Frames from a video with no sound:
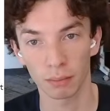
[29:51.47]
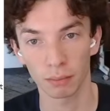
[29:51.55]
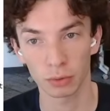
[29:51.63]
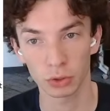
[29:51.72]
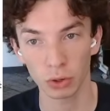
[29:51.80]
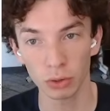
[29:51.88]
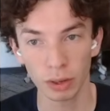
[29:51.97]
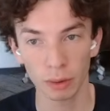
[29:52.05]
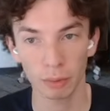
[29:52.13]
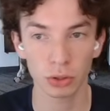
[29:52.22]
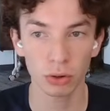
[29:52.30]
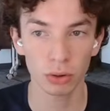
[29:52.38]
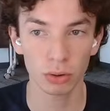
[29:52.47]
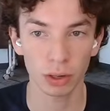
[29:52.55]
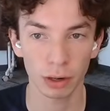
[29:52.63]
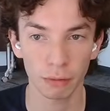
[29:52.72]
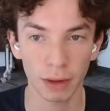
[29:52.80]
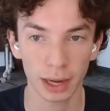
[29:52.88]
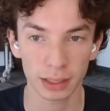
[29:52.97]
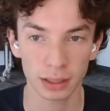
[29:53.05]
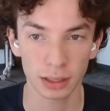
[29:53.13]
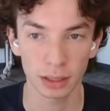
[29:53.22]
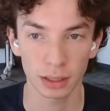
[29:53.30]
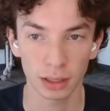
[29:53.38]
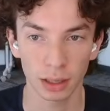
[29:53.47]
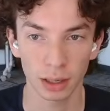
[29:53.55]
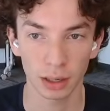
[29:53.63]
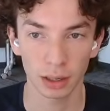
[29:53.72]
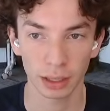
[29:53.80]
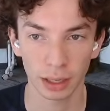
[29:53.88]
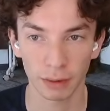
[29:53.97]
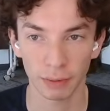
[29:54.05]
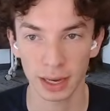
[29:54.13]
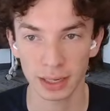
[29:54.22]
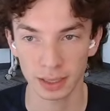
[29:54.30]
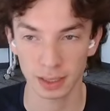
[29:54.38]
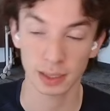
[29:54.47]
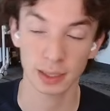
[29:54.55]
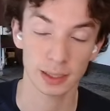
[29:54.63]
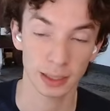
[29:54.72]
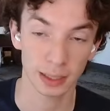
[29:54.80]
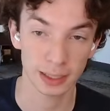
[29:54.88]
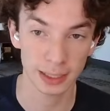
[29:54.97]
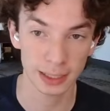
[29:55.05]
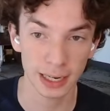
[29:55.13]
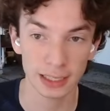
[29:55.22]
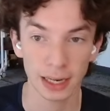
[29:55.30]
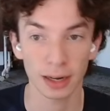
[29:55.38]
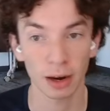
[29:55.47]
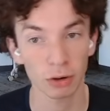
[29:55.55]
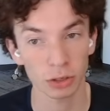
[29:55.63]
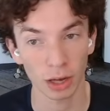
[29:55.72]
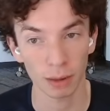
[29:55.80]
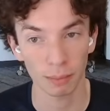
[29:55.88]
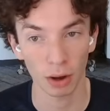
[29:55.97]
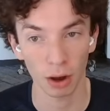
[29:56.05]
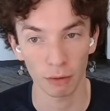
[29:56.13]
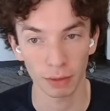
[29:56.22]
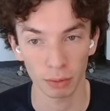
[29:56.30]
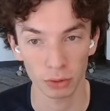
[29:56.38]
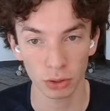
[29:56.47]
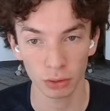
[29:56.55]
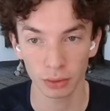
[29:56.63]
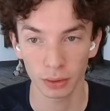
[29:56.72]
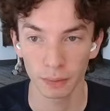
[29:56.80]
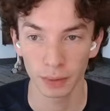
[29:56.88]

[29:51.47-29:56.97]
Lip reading: result and return an effect that kind of has the success and error type of that result.